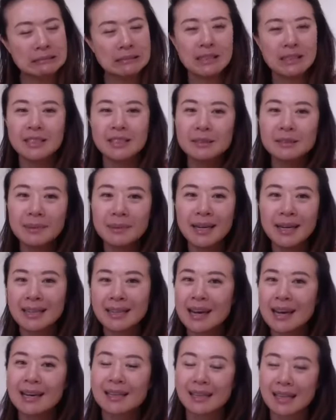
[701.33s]
You might
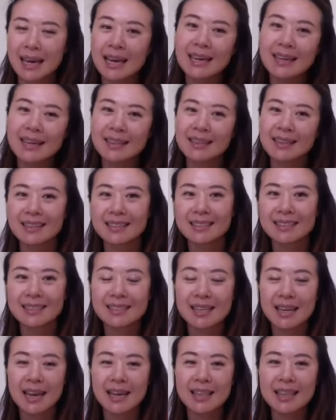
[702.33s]
not like this.
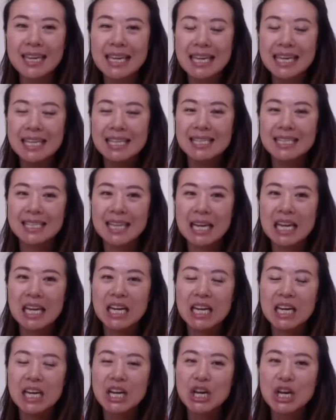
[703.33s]
I think it's like